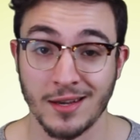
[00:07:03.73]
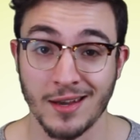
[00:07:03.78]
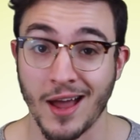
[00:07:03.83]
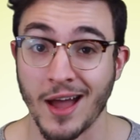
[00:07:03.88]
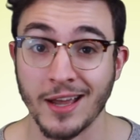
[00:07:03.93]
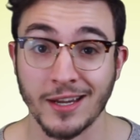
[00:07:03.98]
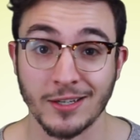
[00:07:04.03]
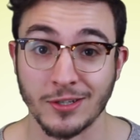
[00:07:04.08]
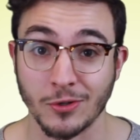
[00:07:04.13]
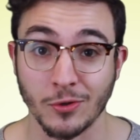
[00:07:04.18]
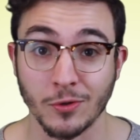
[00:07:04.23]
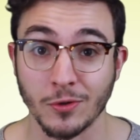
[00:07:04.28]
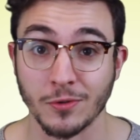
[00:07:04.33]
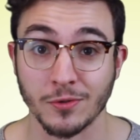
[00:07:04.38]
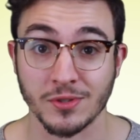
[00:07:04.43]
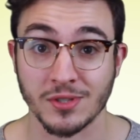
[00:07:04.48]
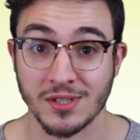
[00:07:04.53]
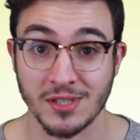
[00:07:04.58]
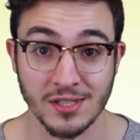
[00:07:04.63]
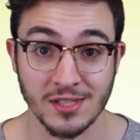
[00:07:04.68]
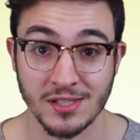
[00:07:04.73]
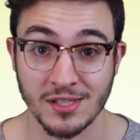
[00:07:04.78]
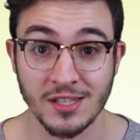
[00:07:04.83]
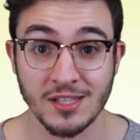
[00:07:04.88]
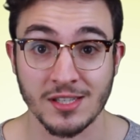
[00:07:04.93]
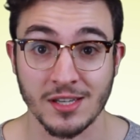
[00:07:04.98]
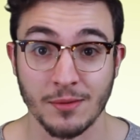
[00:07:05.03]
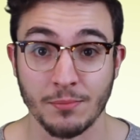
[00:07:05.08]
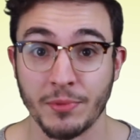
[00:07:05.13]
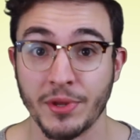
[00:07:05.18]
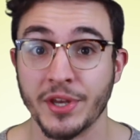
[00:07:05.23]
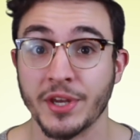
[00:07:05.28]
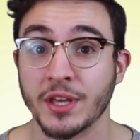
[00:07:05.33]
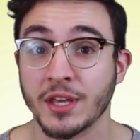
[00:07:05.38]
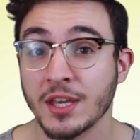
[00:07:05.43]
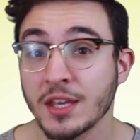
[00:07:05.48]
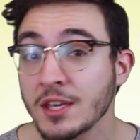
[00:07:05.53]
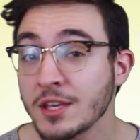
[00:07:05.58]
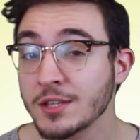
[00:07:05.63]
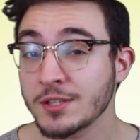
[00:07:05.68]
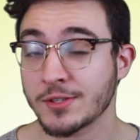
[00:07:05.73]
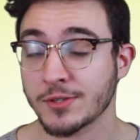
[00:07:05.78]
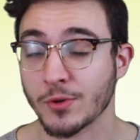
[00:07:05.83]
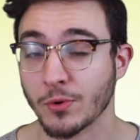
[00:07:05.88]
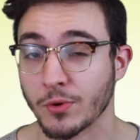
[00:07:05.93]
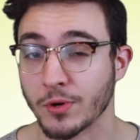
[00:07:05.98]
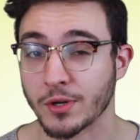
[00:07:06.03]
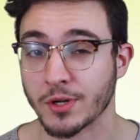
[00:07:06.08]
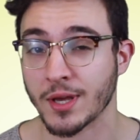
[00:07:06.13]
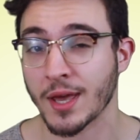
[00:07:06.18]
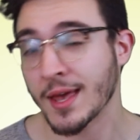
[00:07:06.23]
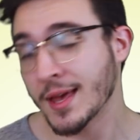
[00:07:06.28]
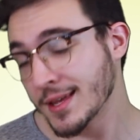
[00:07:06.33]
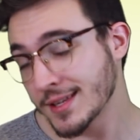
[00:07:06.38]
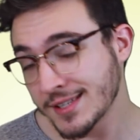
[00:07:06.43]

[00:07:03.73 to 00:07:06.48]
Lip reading: 9 goals this season, meaning he scored